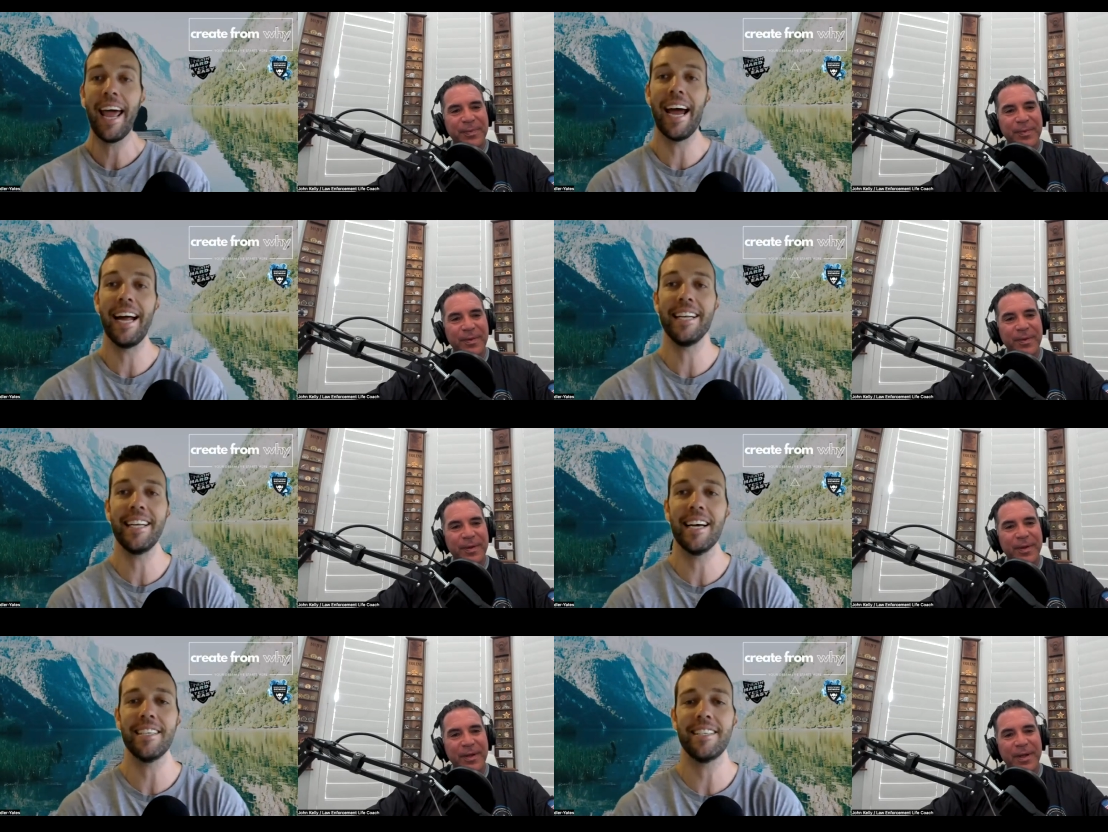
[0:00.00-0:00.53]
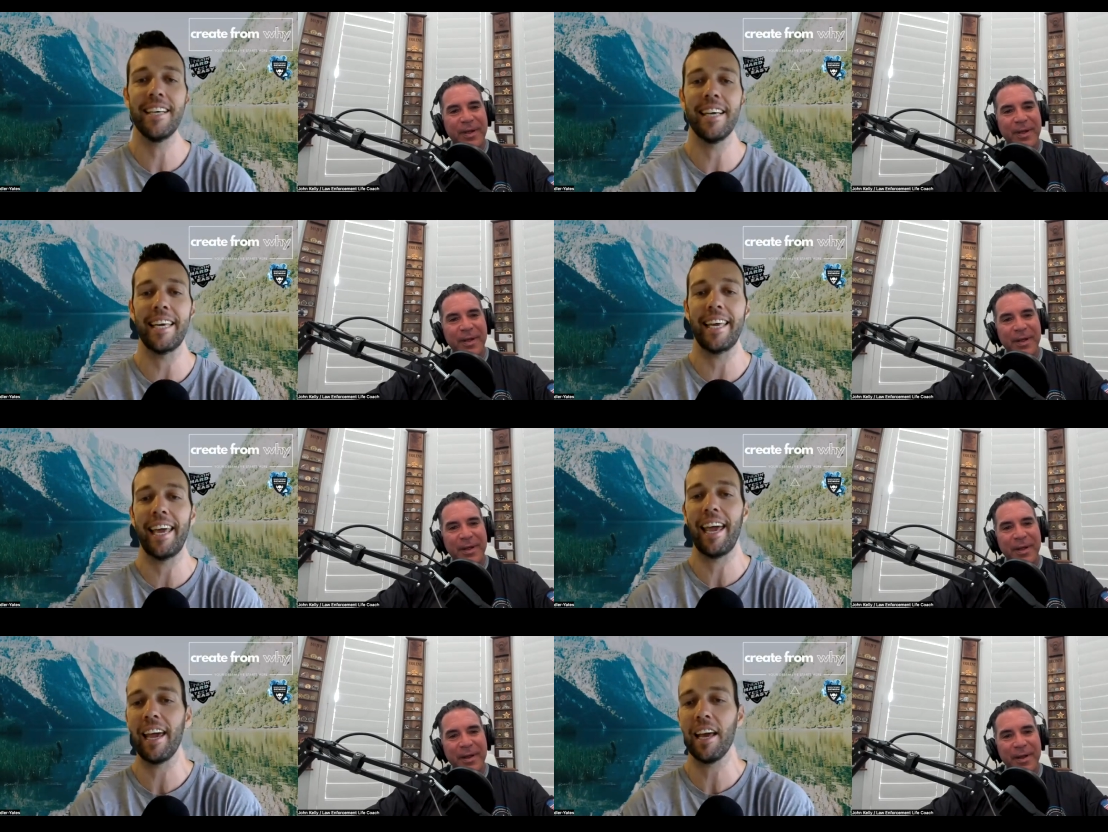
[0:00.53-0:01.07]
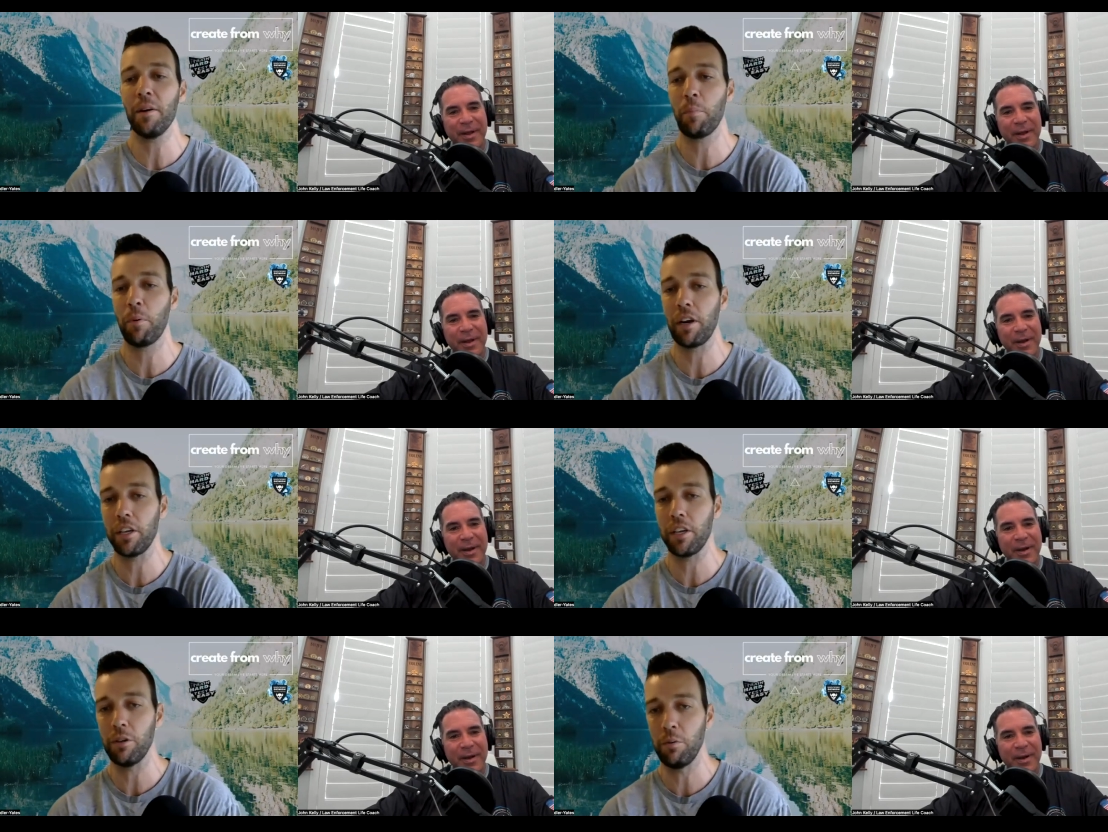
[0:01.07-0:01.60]
Speaker 1: And yes, it can
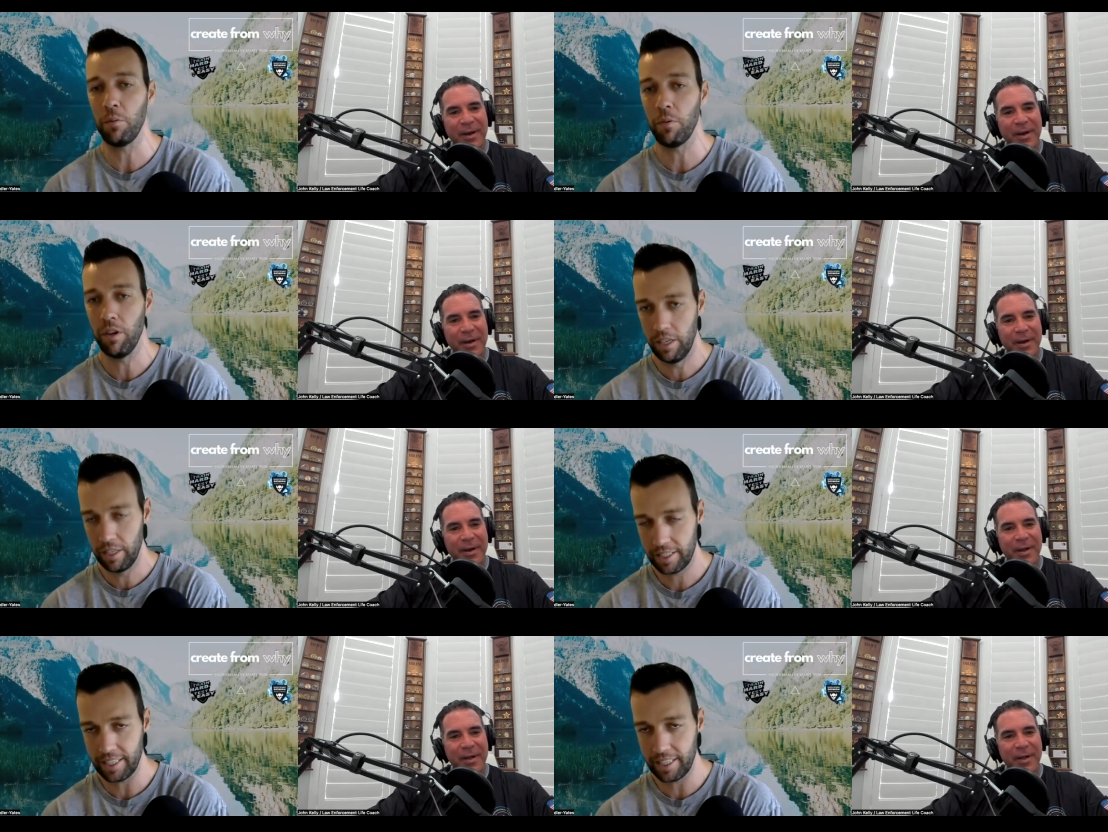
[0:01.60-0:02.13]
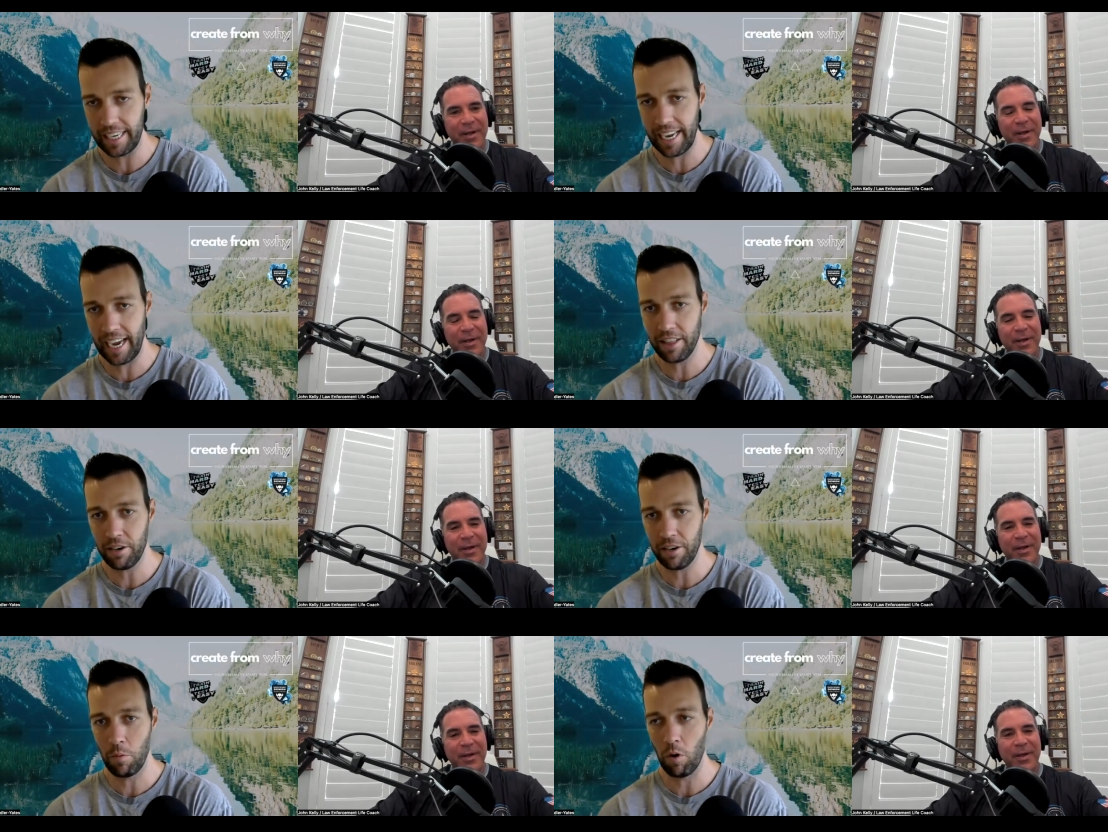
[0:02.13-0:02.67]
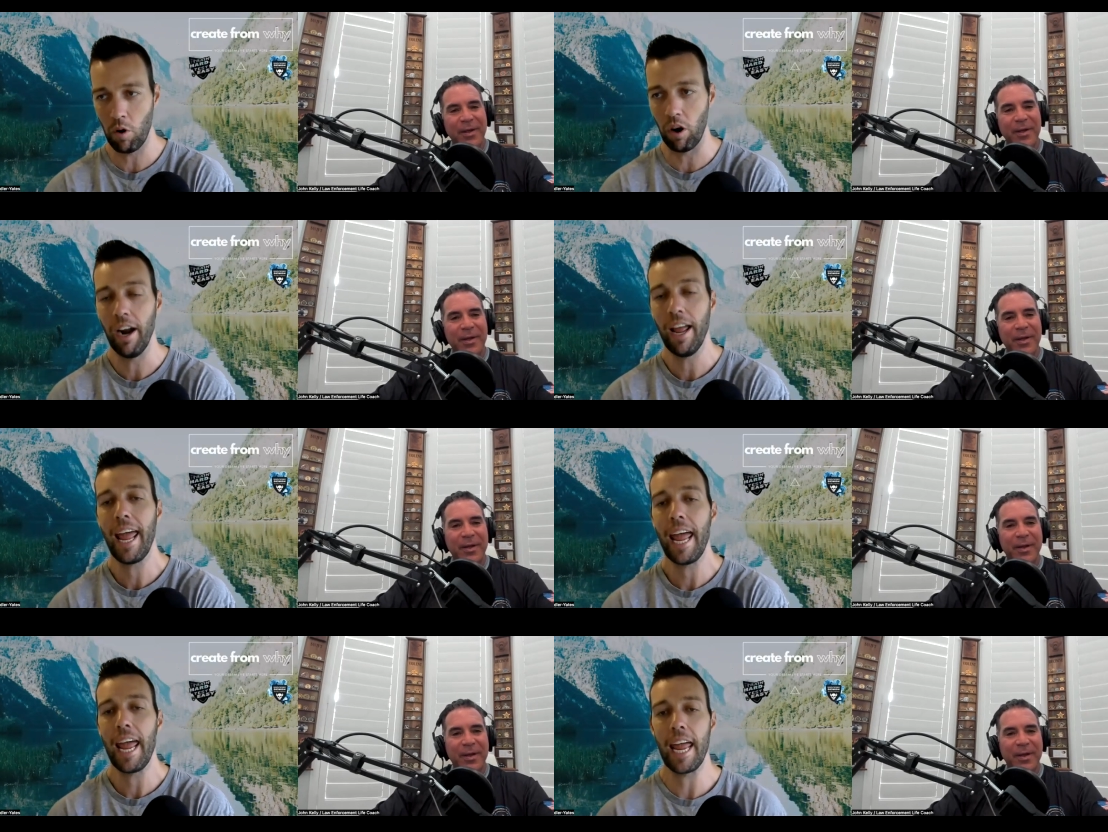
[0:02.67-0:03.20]
bring you together more
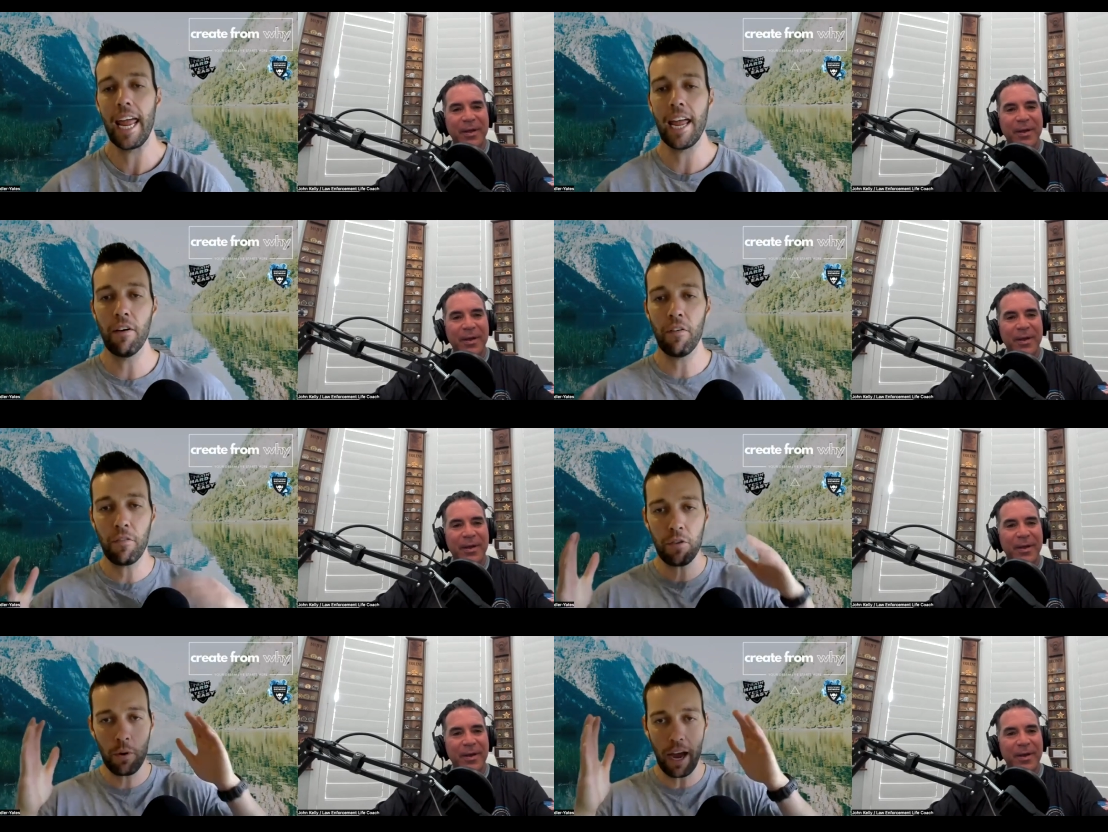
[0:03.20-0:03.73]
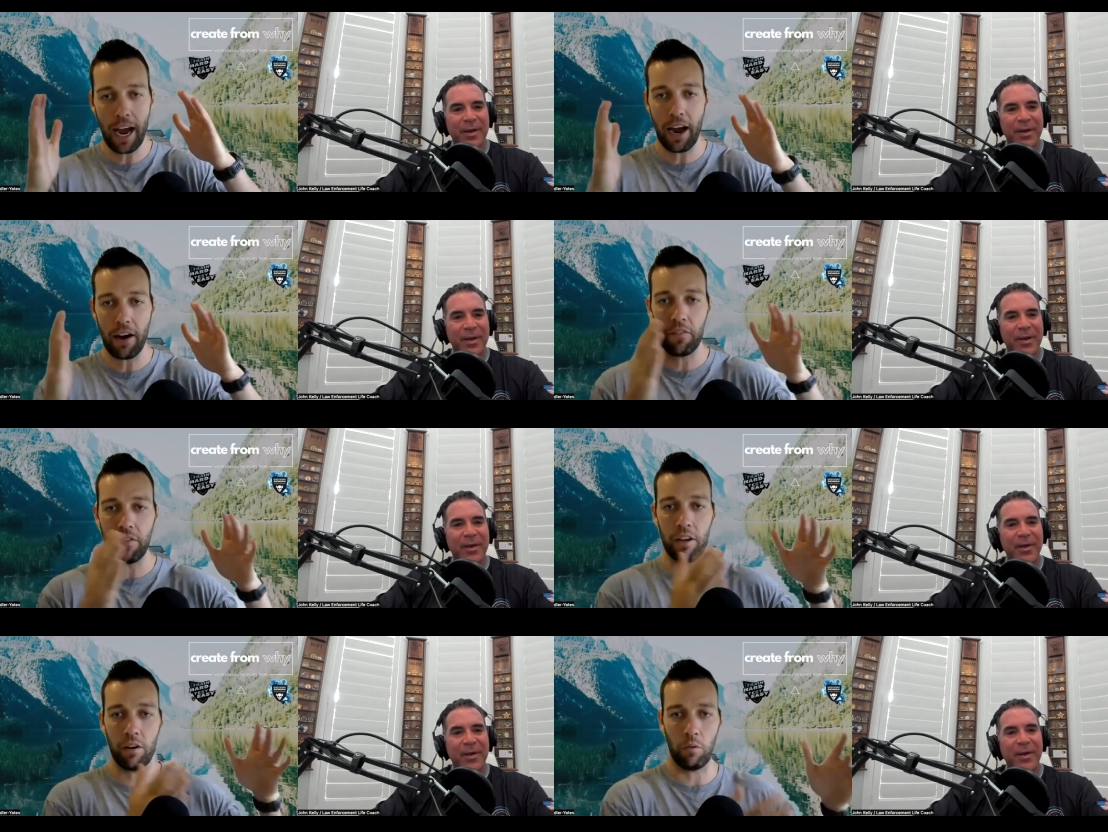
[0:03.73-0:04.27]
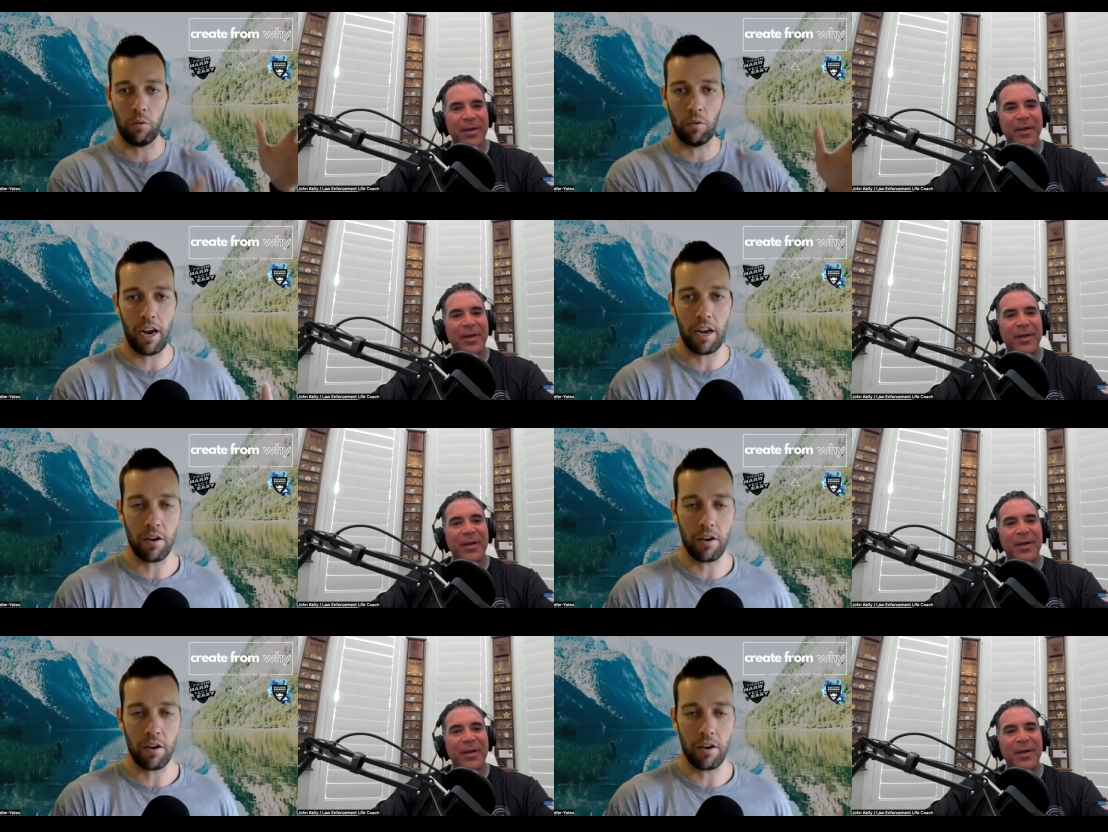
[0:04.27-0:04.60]
if you have that right